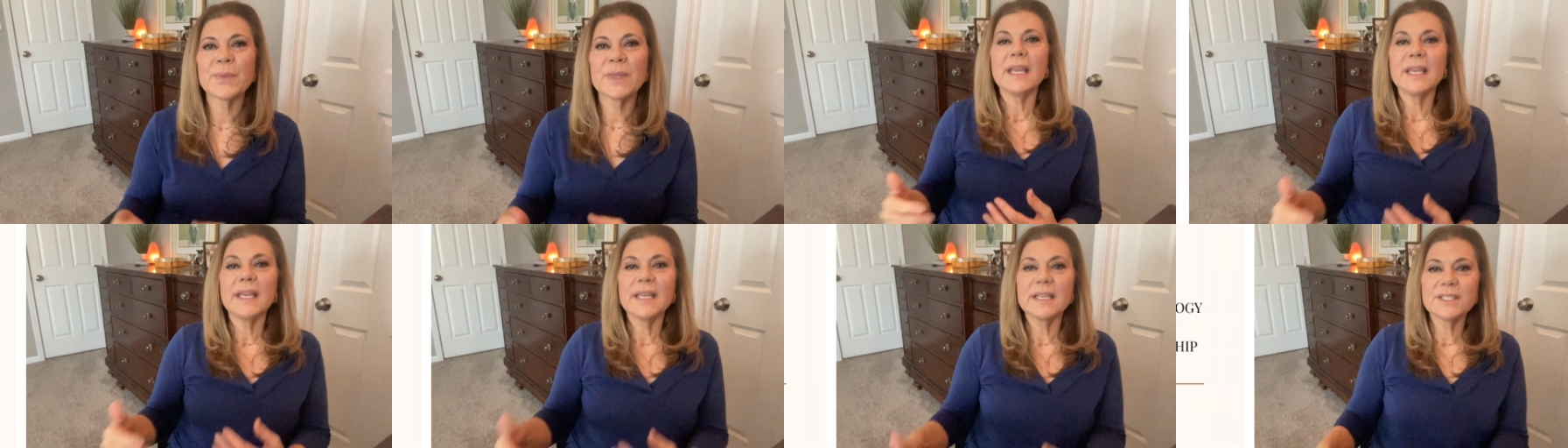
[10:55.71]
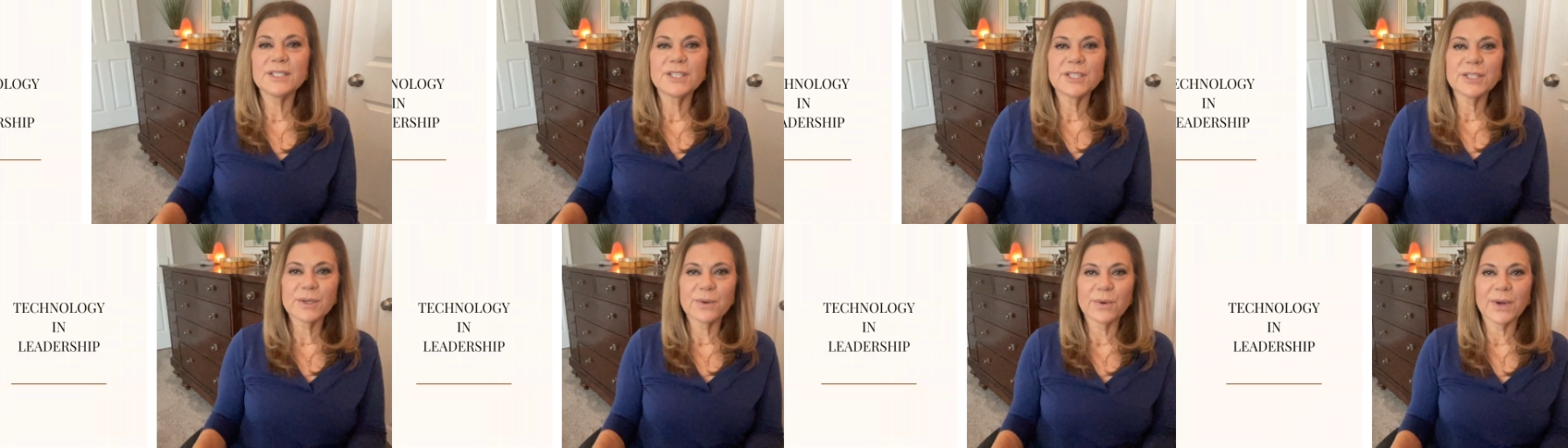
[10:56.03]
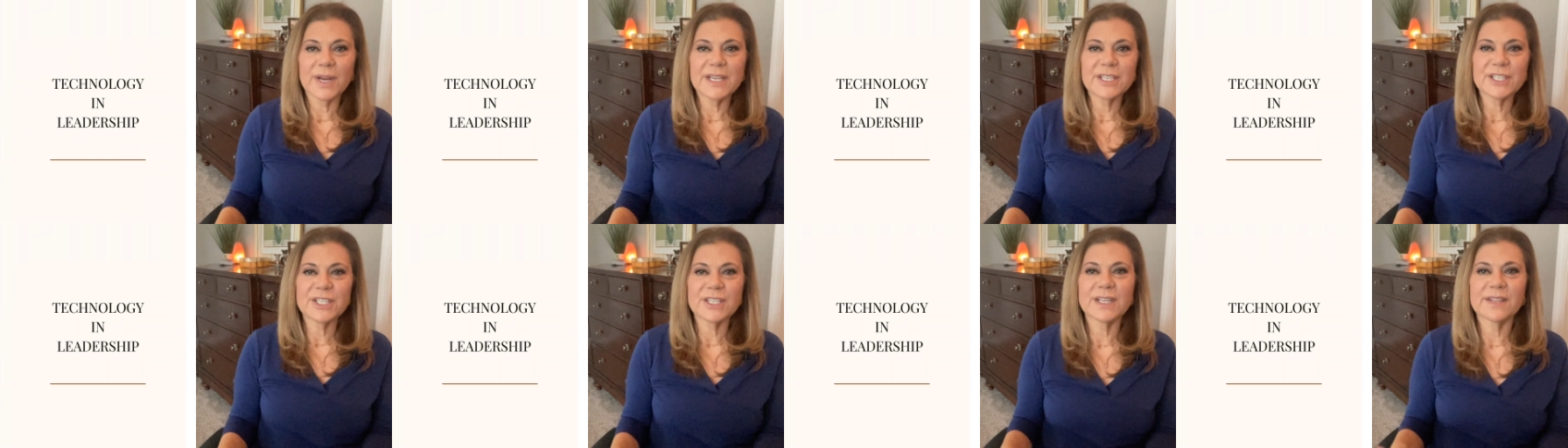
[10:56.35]

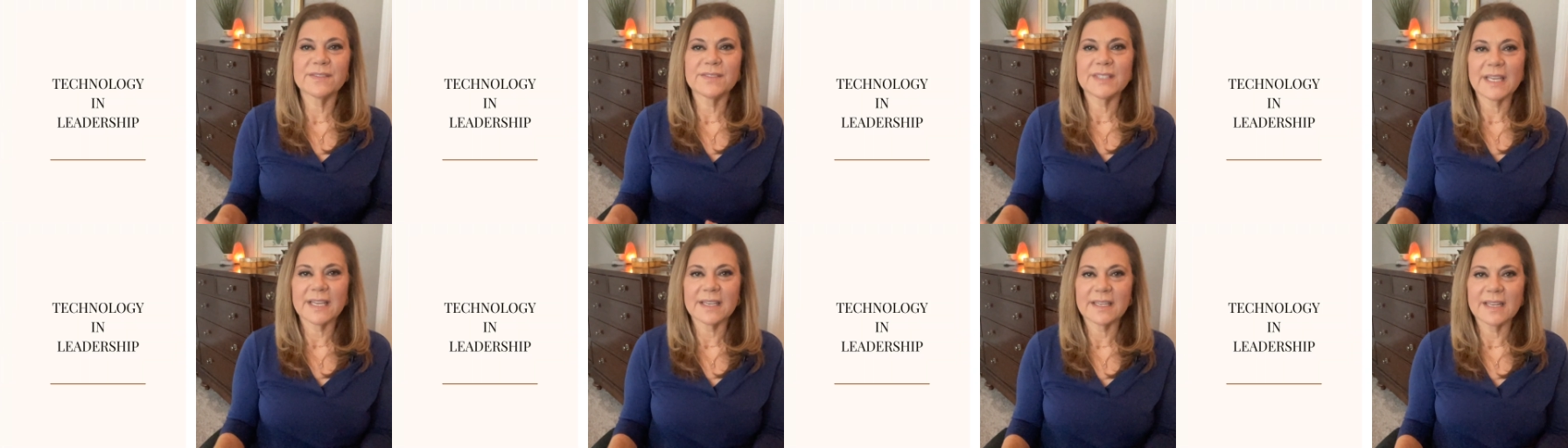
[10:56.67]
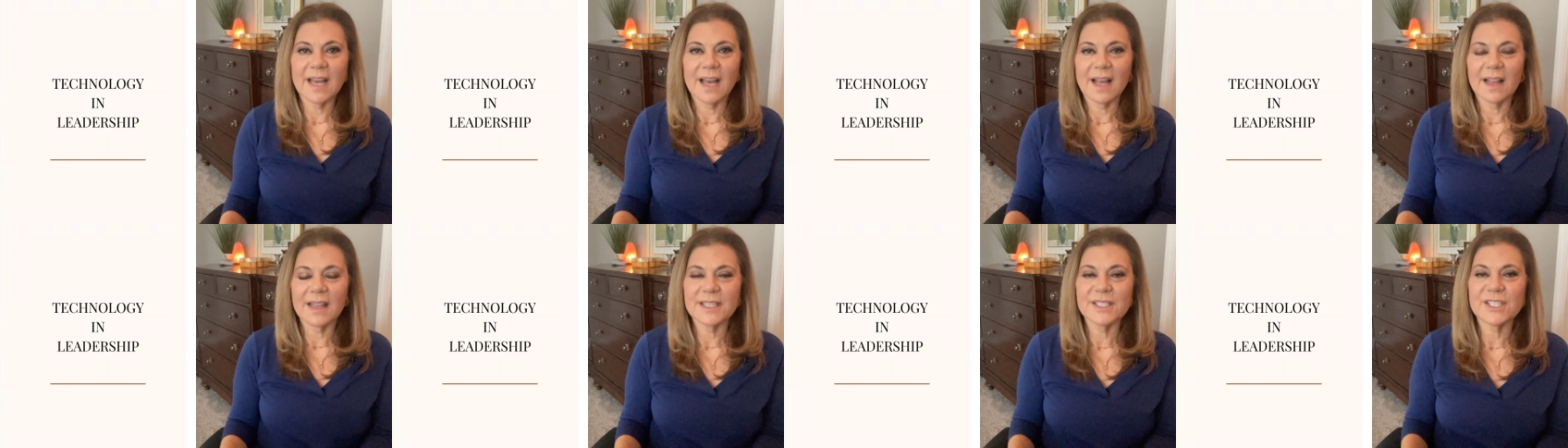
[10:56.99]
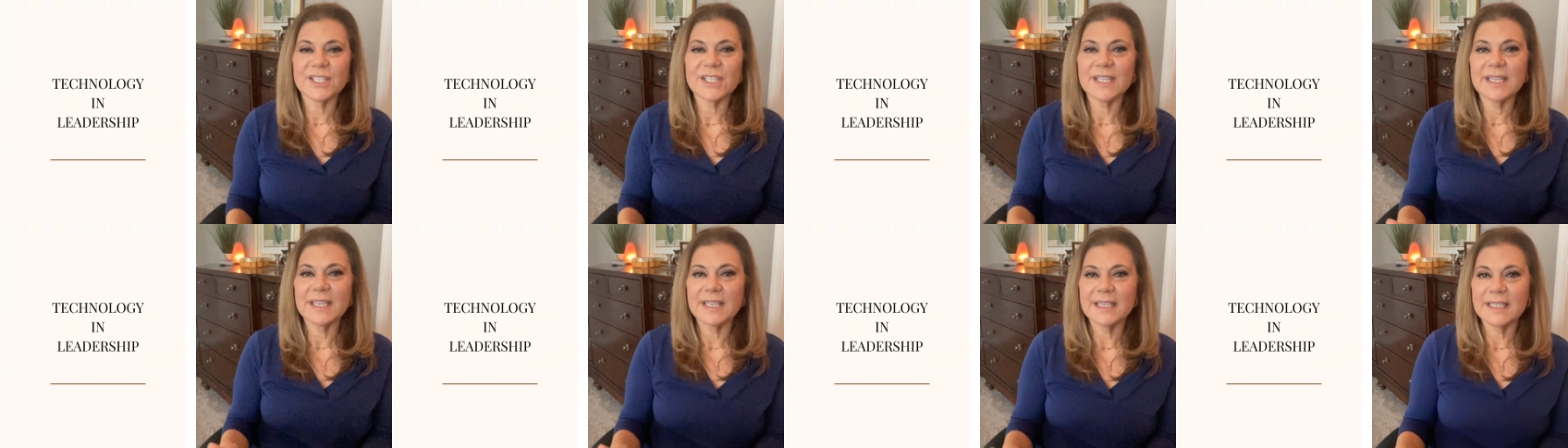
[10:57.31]
Integration of
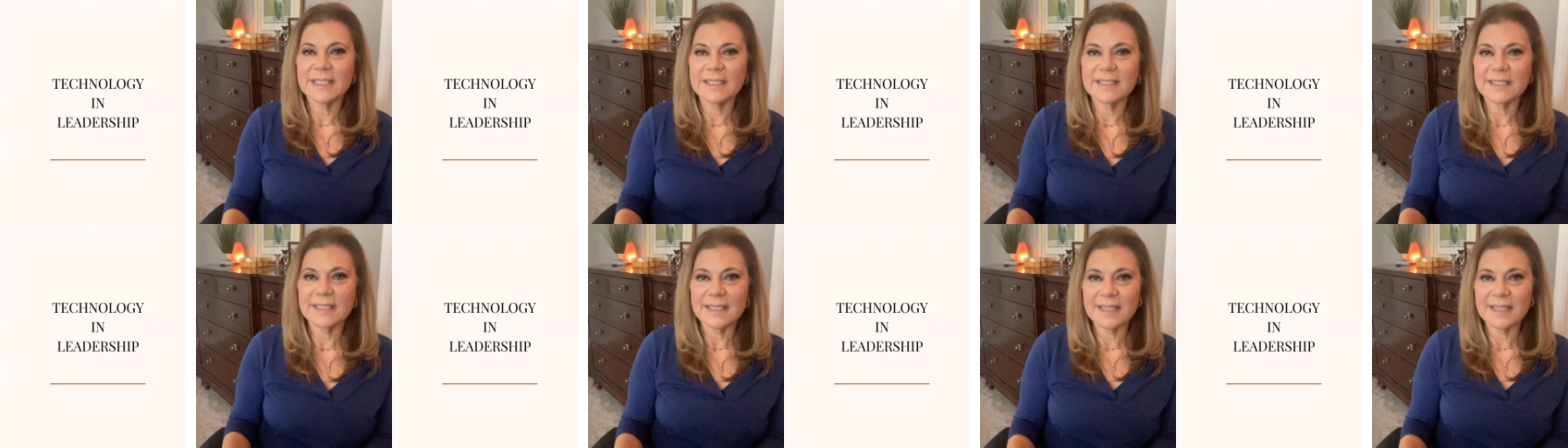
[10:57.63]
technology in